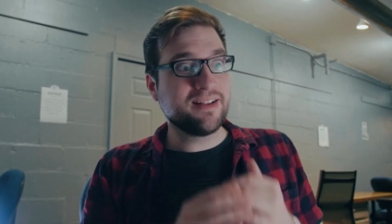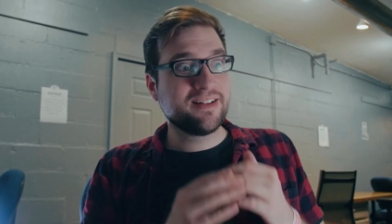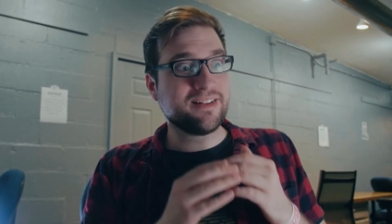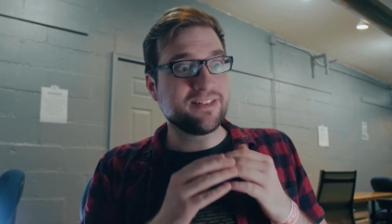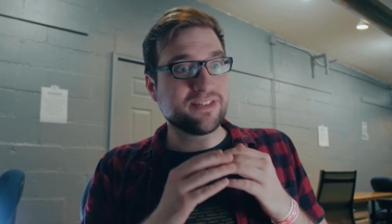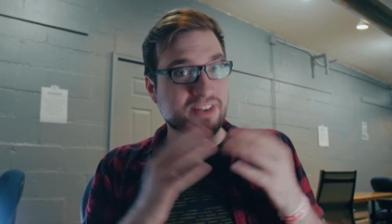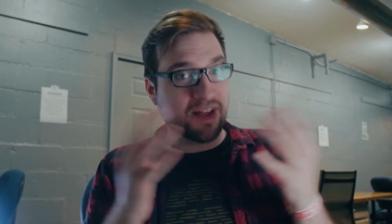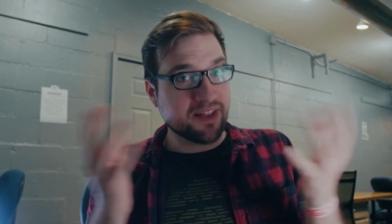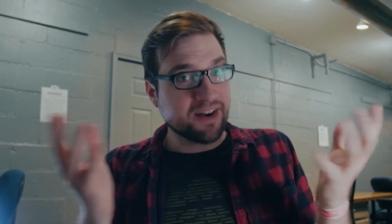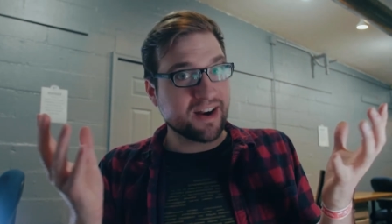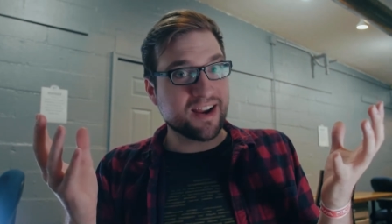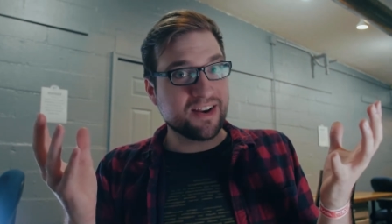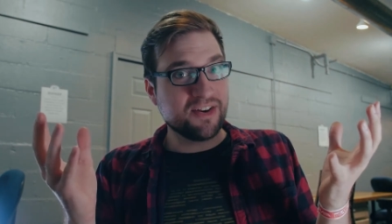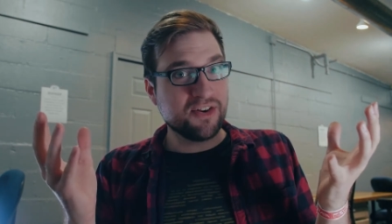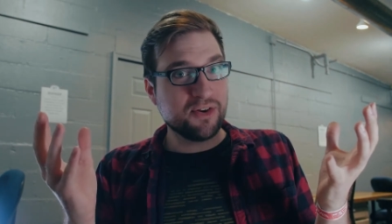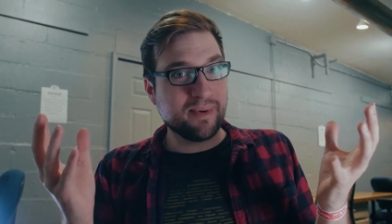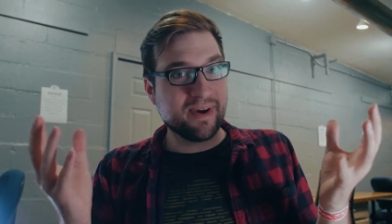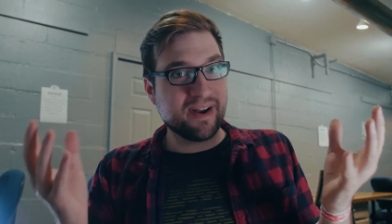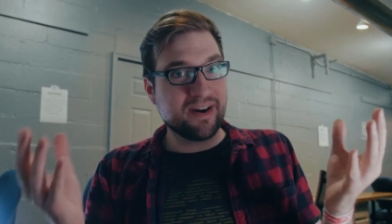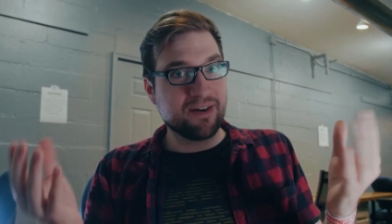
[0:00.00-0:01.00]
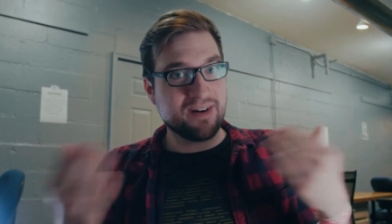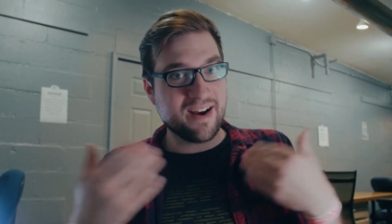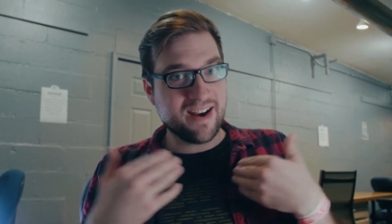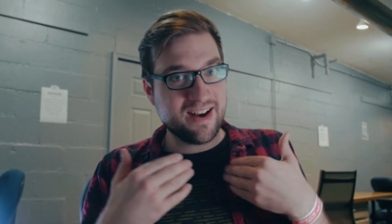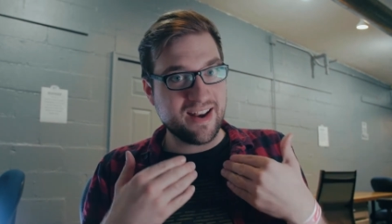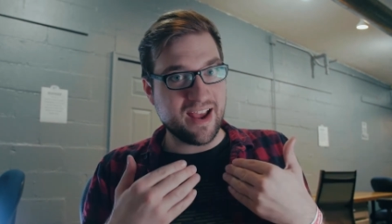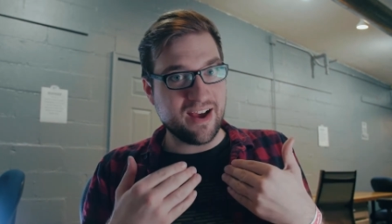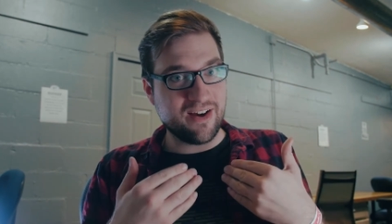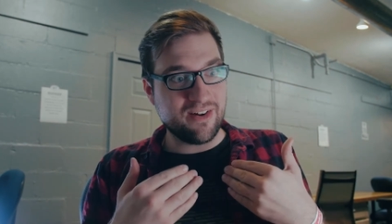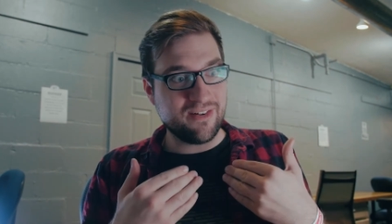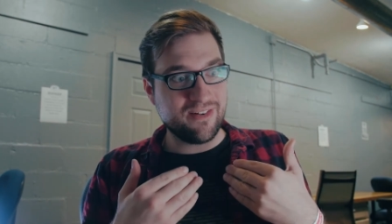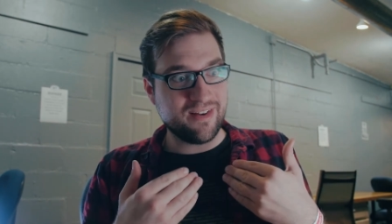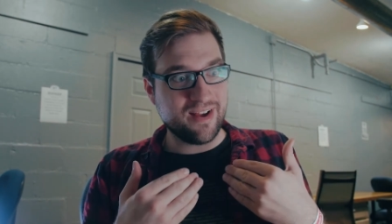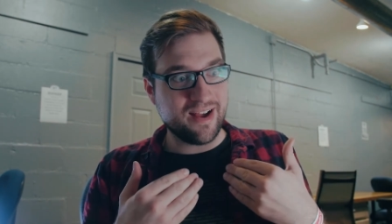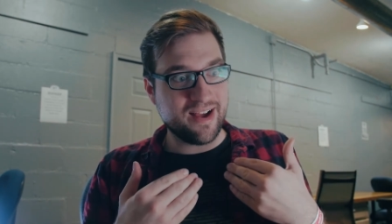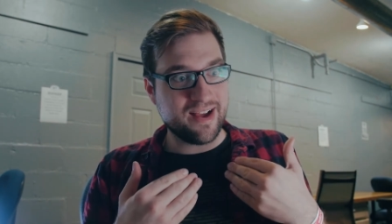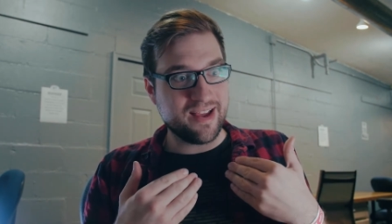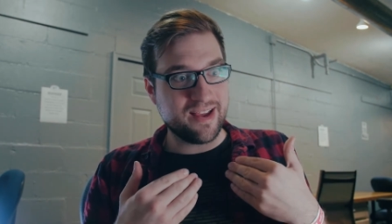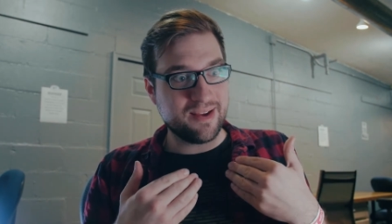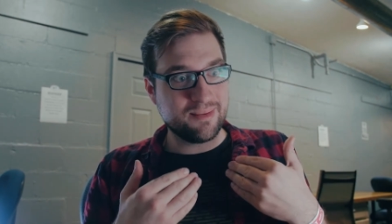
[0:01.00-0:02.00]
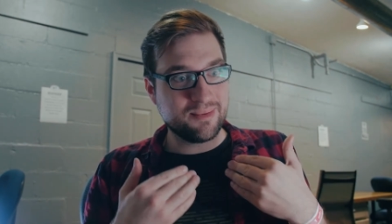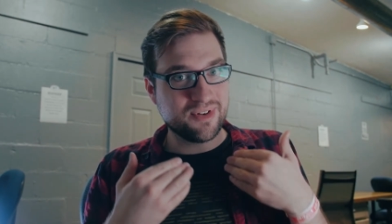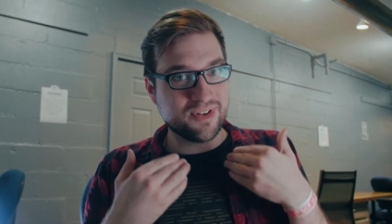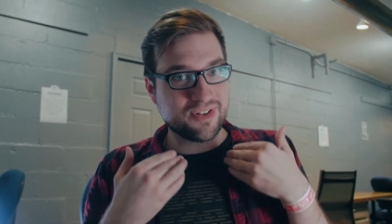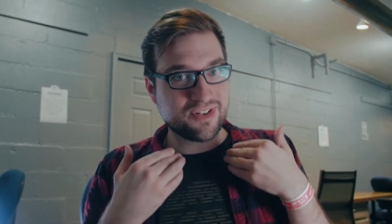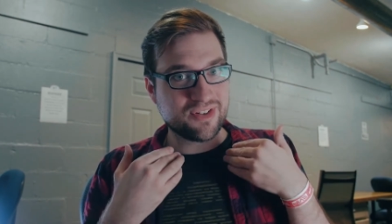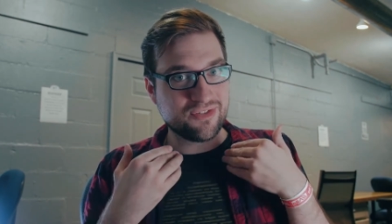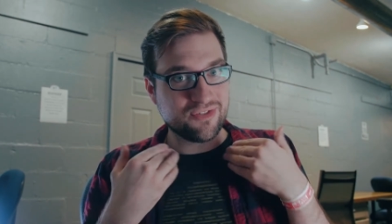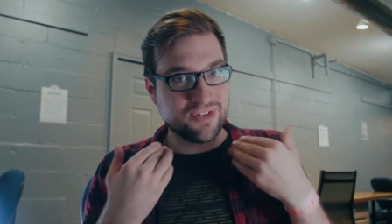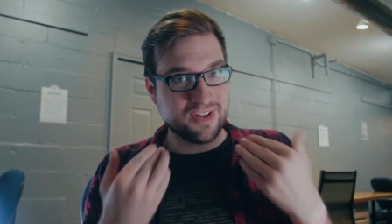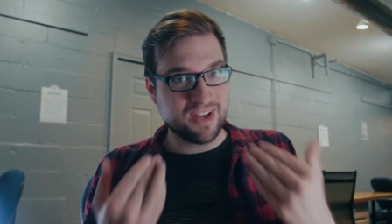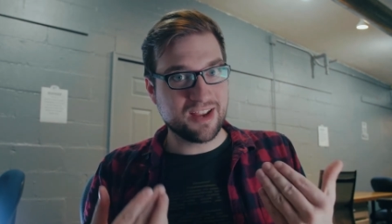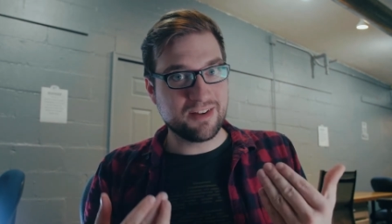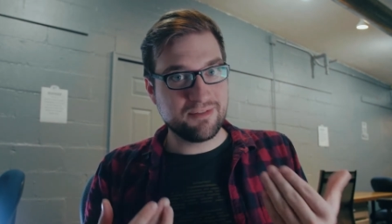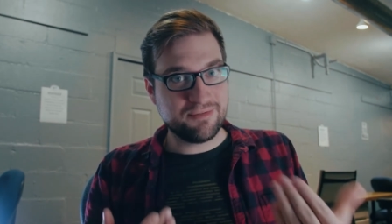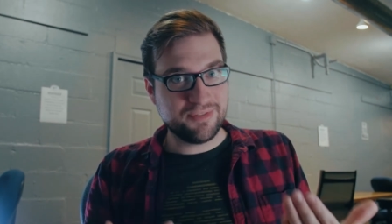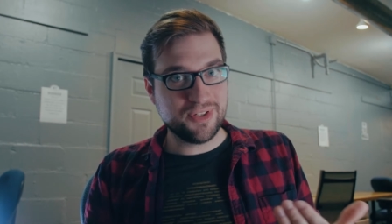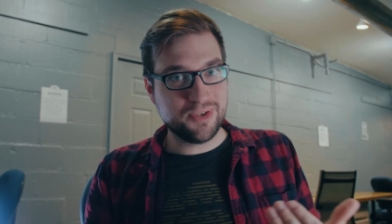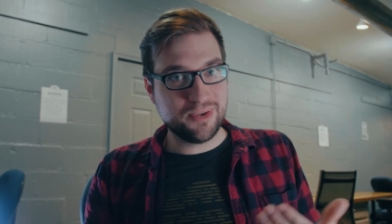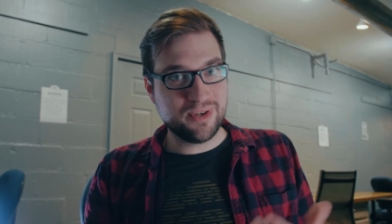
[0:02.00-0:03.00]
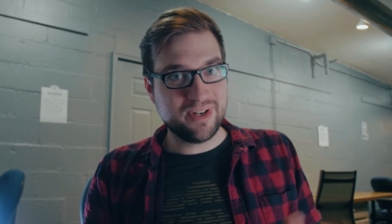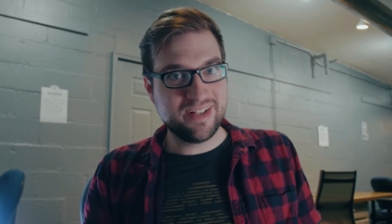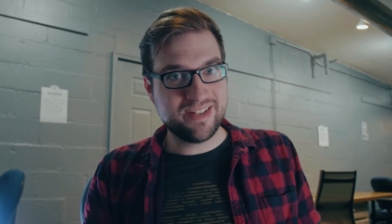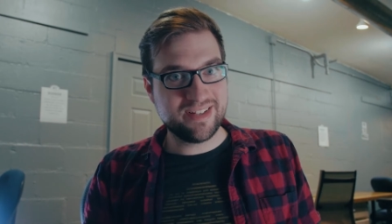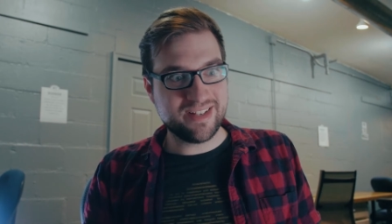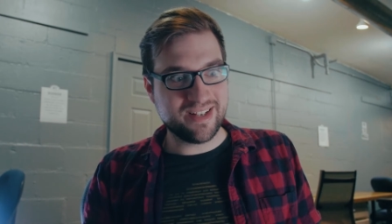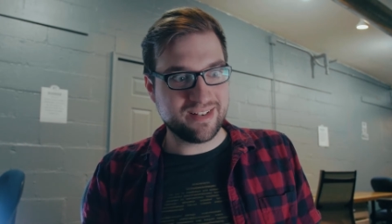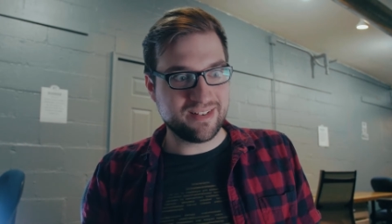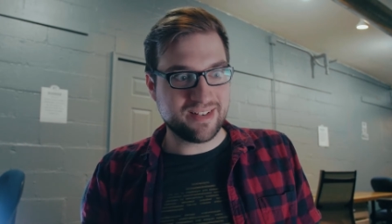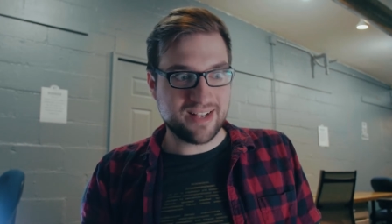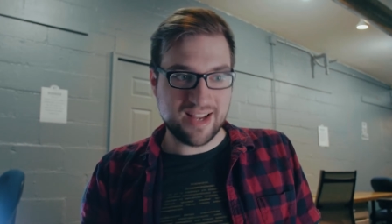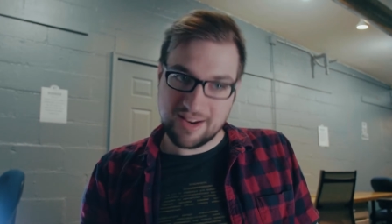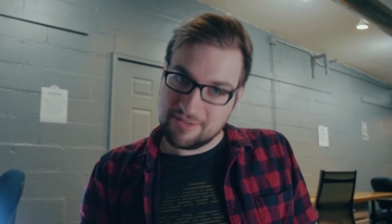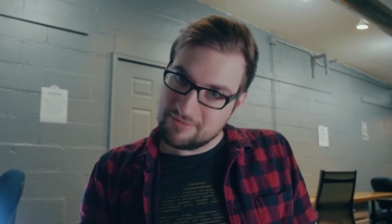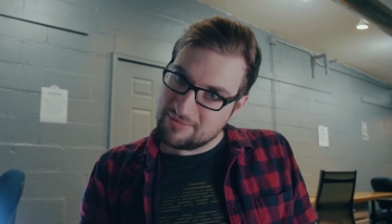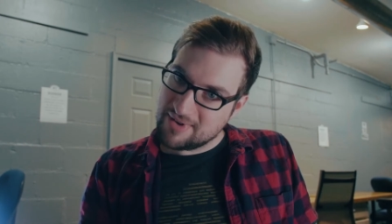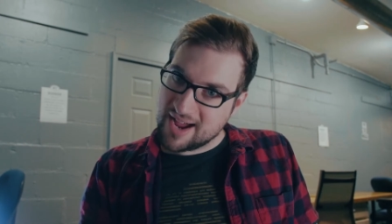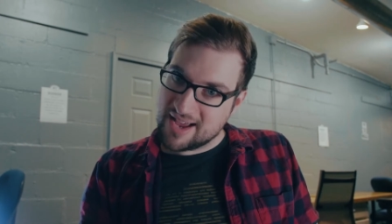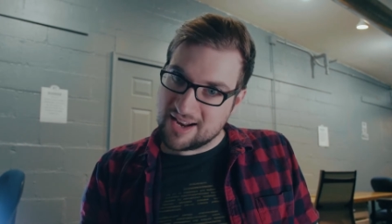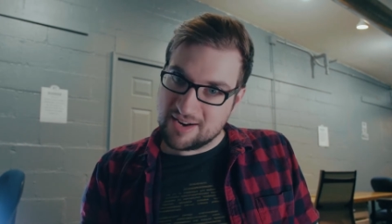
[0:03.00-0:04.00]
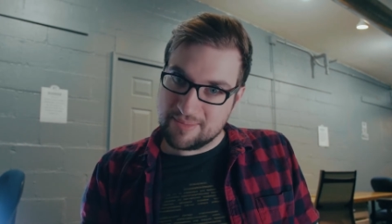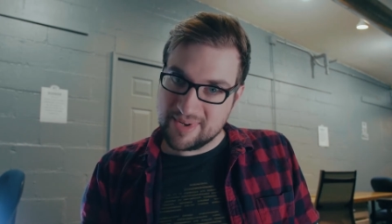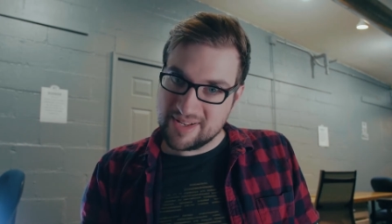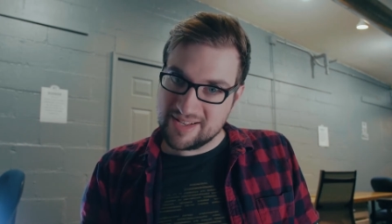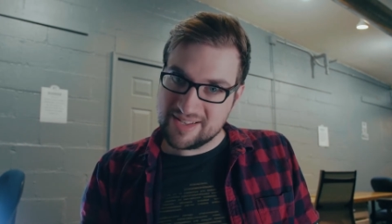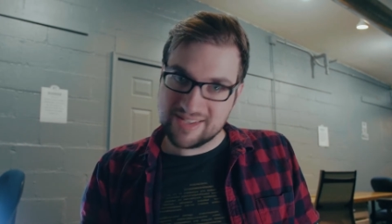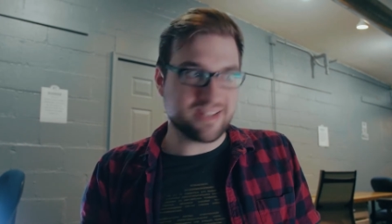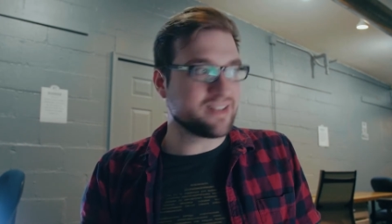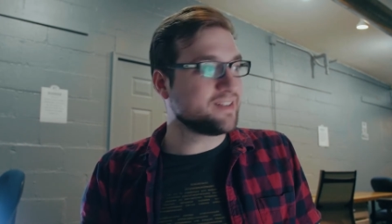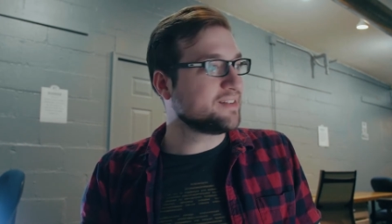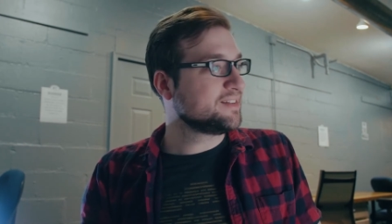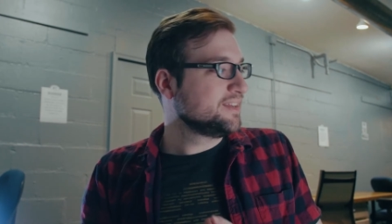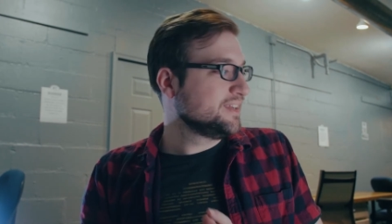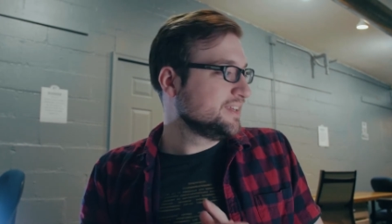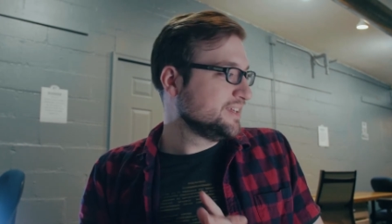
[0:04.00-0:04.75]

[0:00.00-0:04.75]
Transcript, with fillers: There's nothing I can do about it right now. I am just drinking fluids and taking vitamins and